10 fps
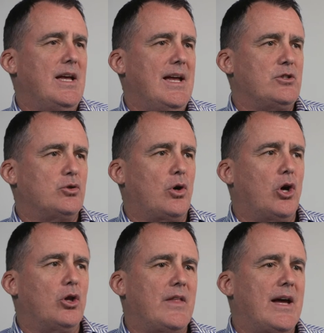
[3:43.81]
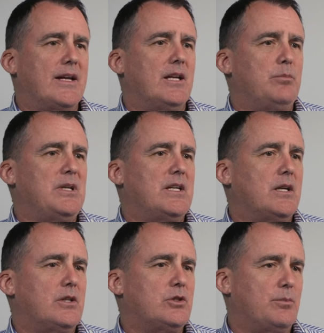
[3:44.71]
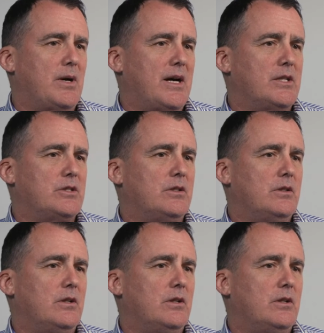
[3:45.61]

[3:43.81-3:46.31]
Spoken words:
And so all of that can be customized